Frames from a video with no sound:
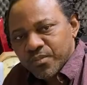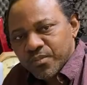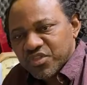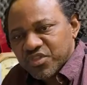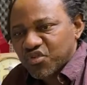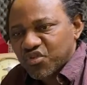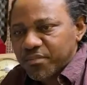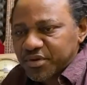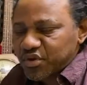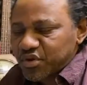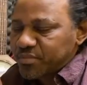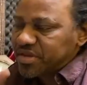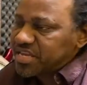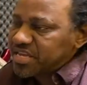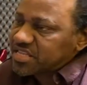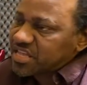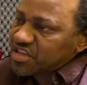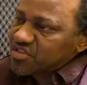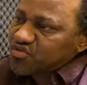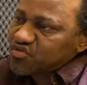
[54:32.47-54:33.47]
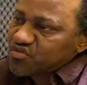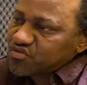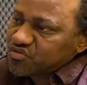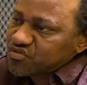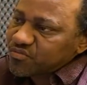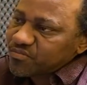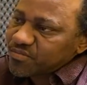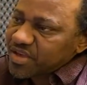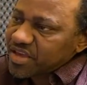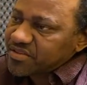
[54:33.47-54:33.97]
So me do me introduce,
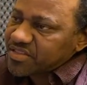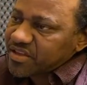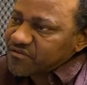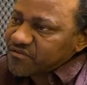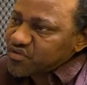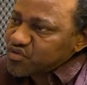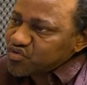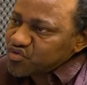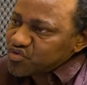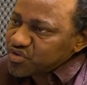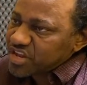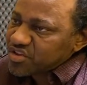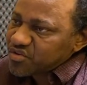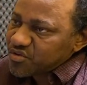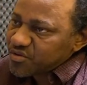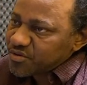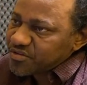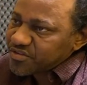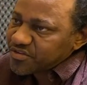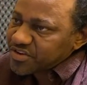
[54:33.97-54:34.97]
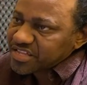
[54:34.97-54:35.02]
me interview Juna Duran.